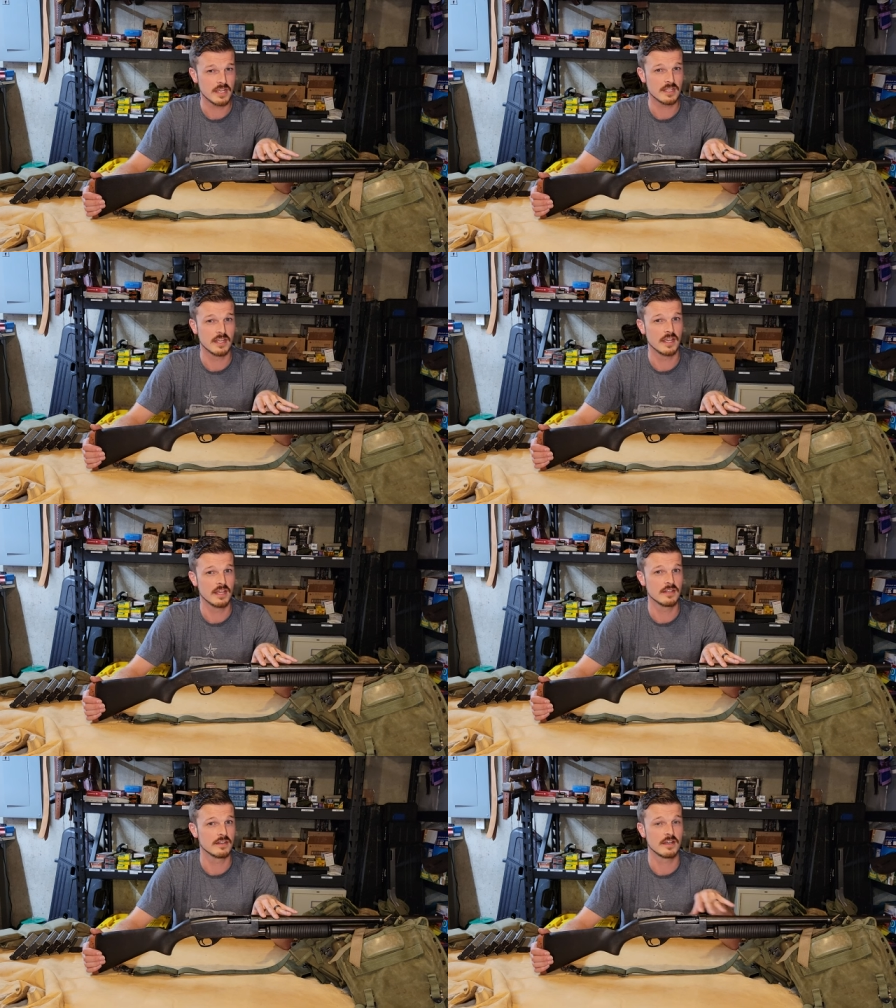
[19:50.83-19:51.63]

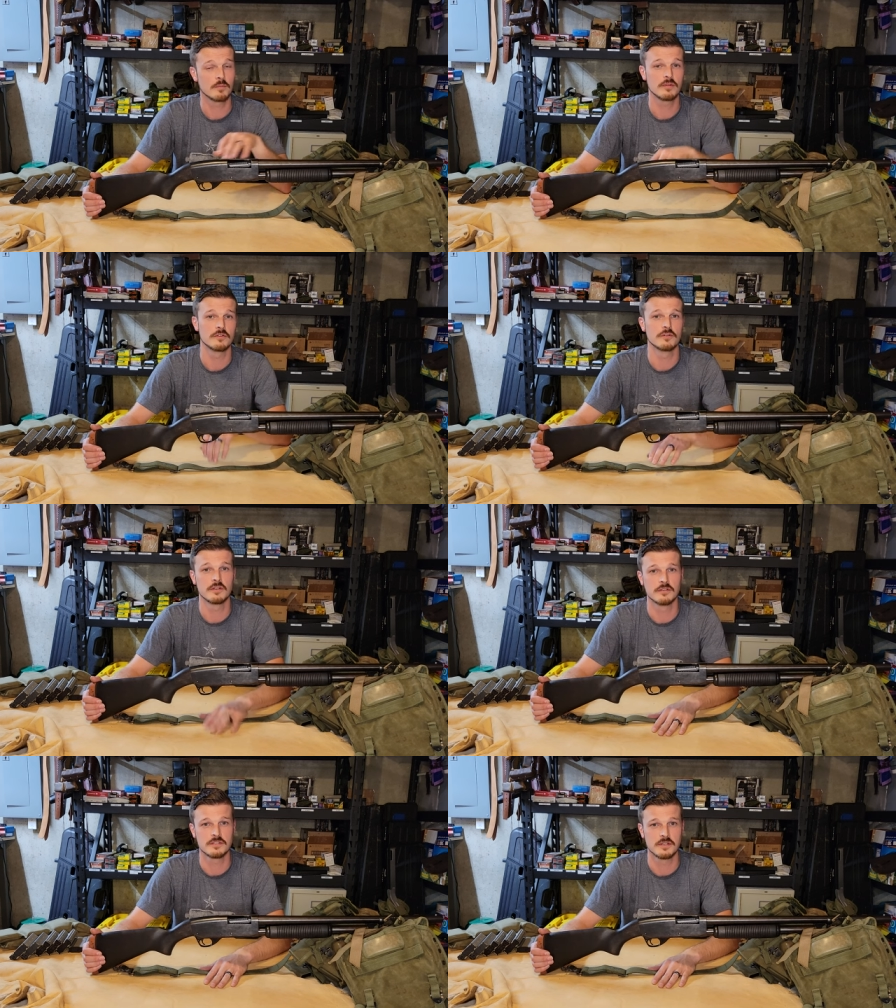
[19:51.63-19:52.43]
head-to-head in a couple of
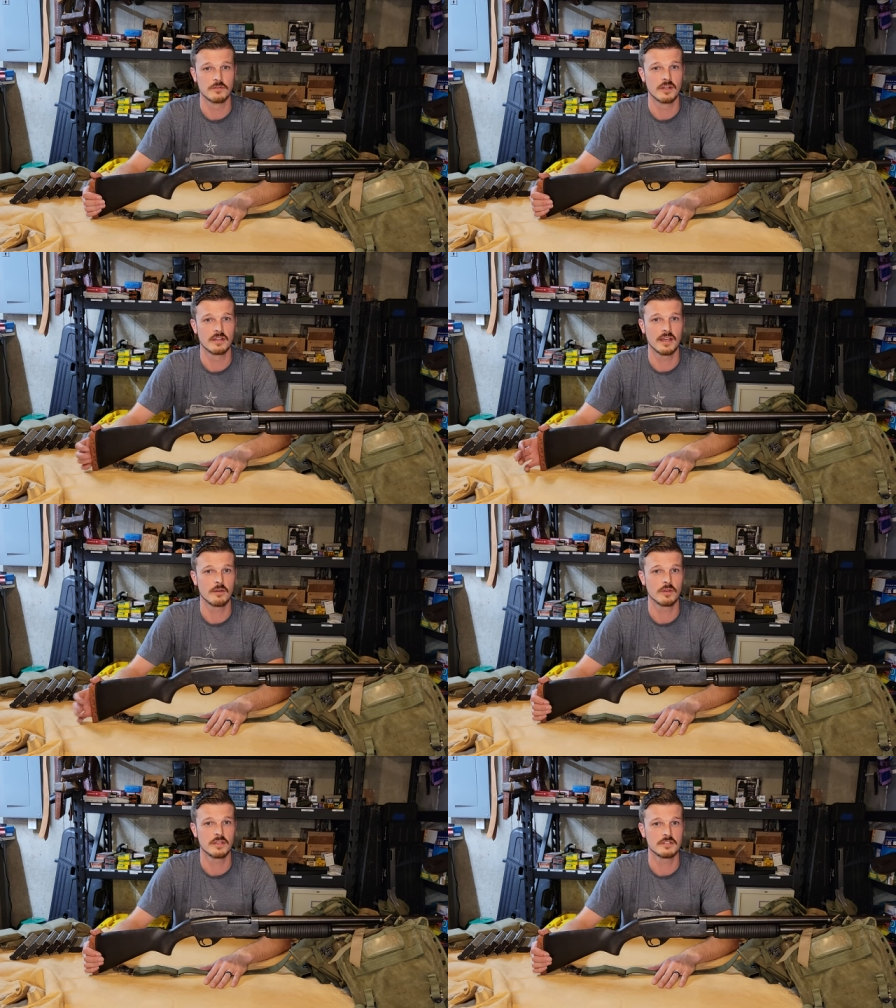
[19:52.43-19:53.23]
drills and run it that way,